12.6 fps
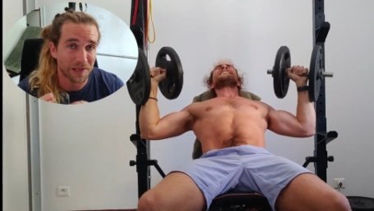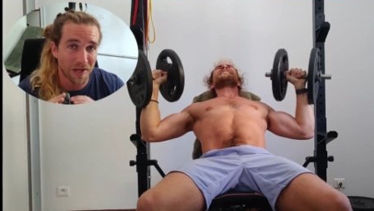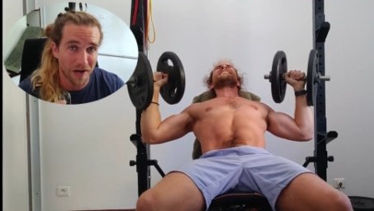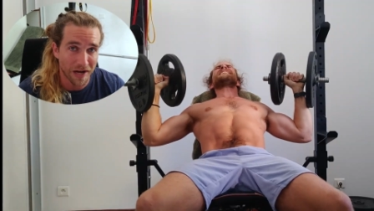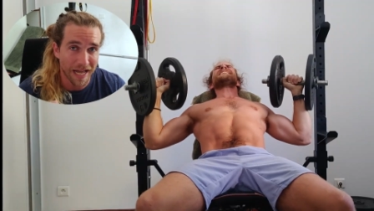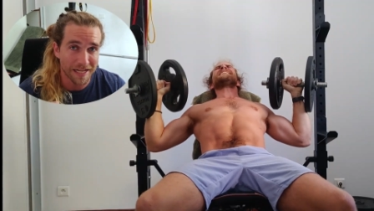a
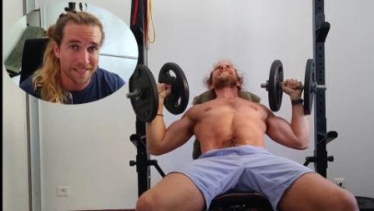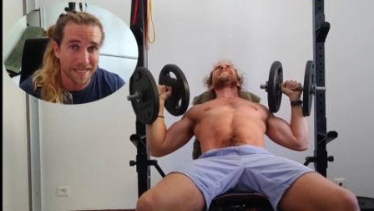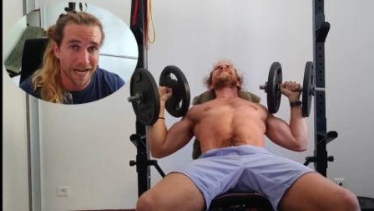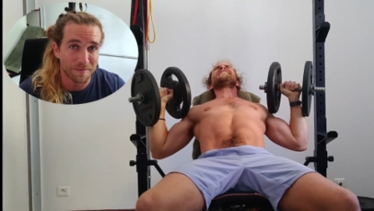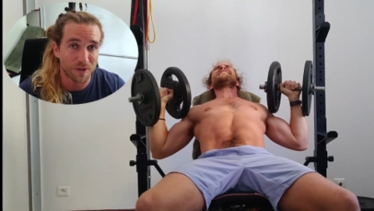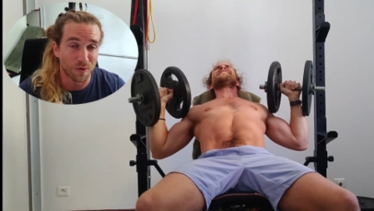long ass
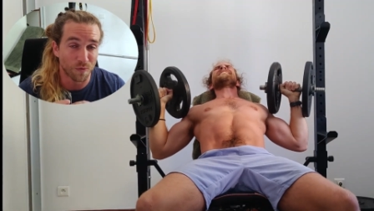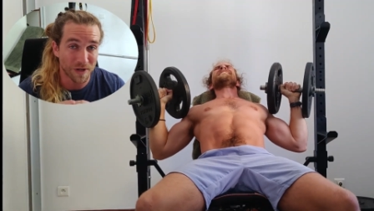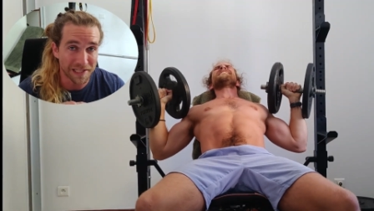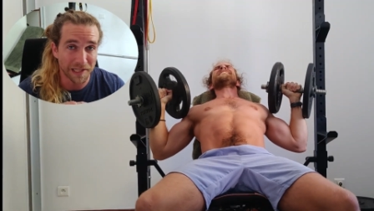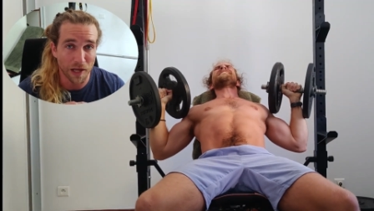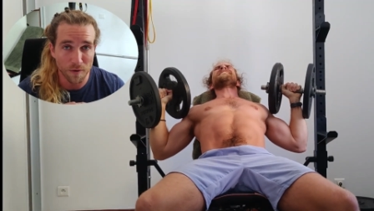time to
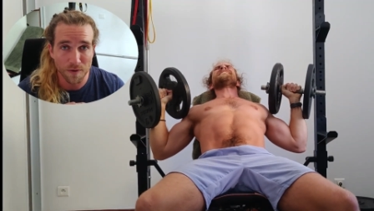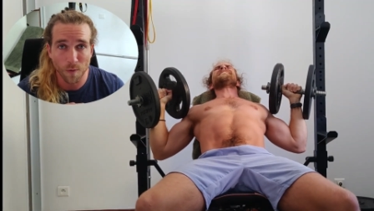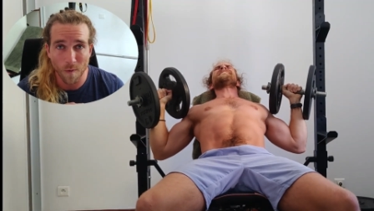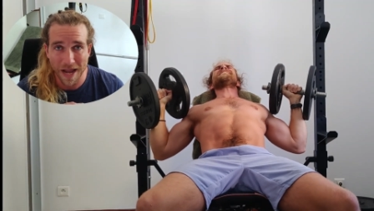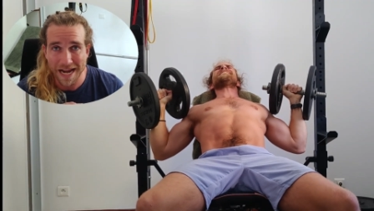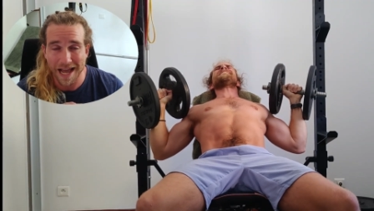reload
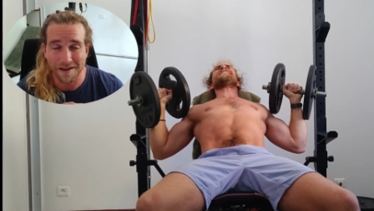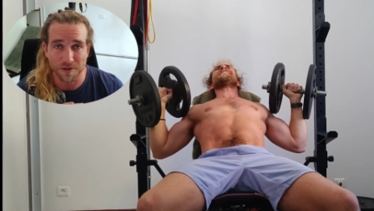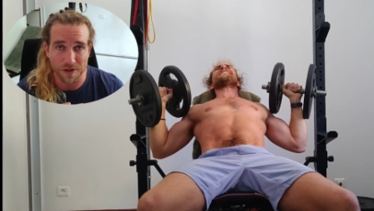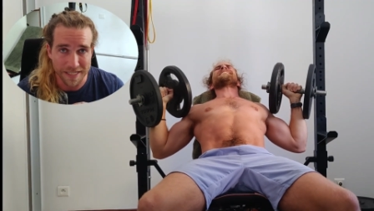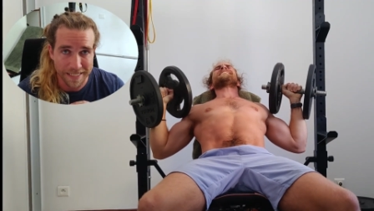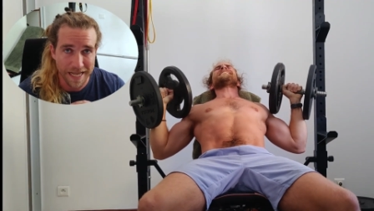the weight
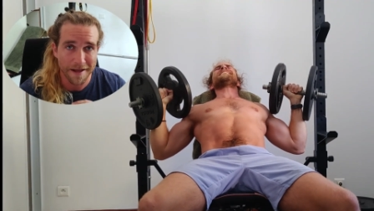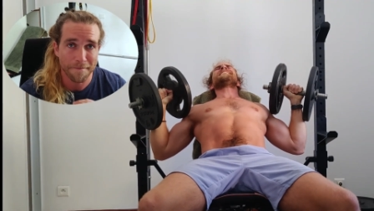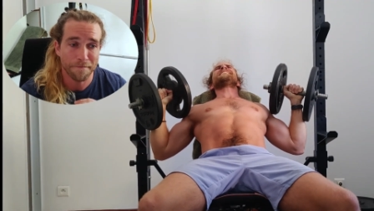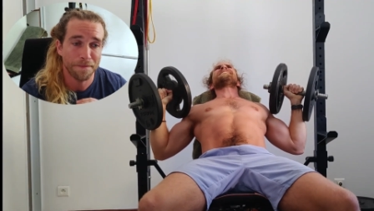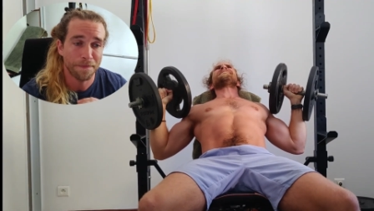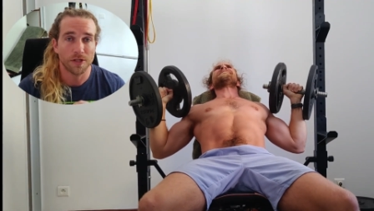after a
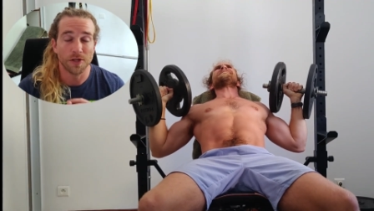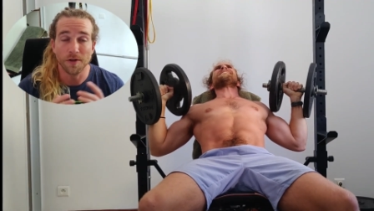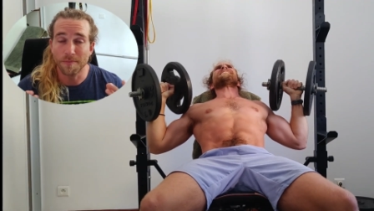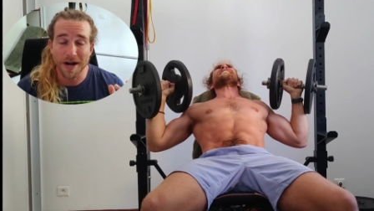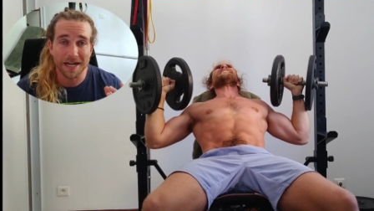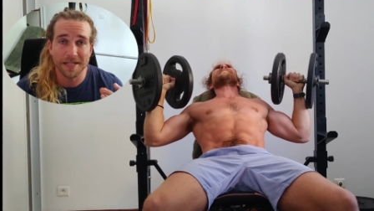set. So
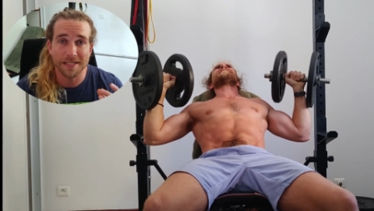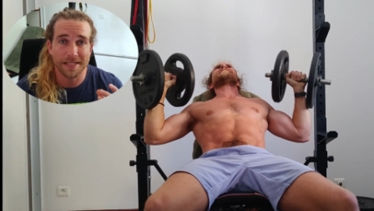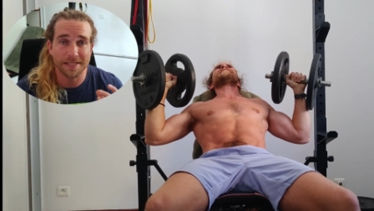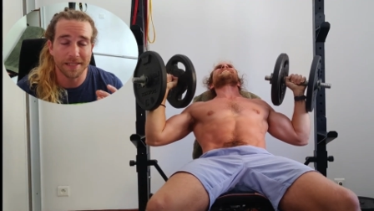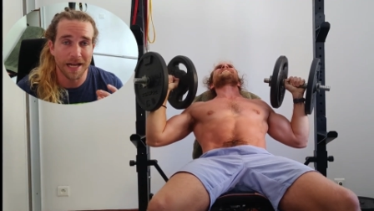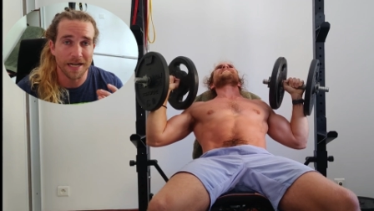in
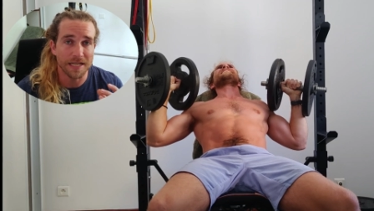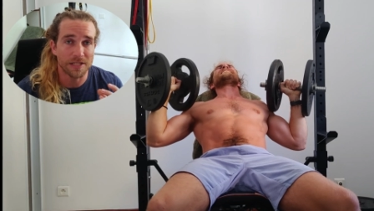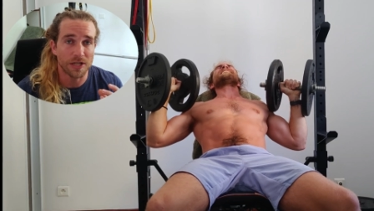practice, it's a lot